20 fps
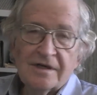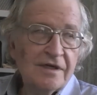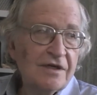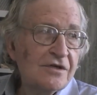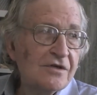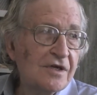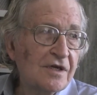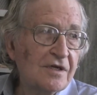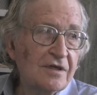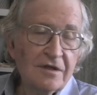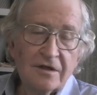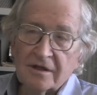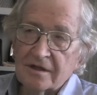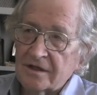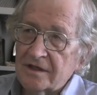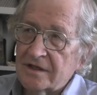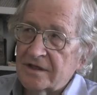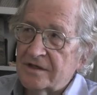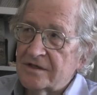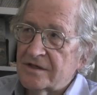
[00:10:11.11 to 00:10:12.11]
He said,
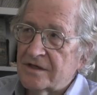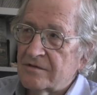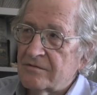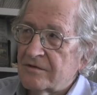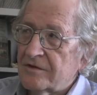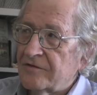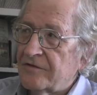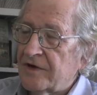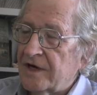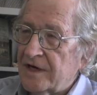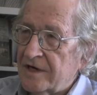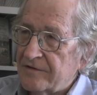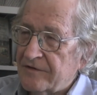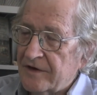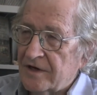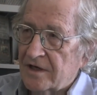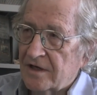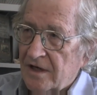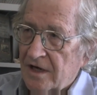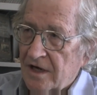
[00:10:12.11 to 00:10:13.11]
look, he said, we're fighting
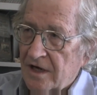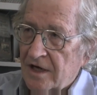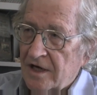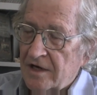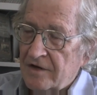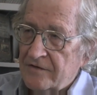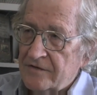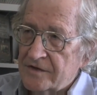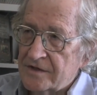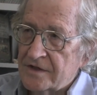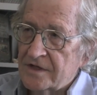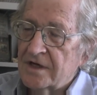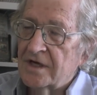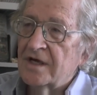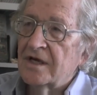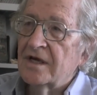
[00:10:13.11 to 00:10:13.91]
for our lives.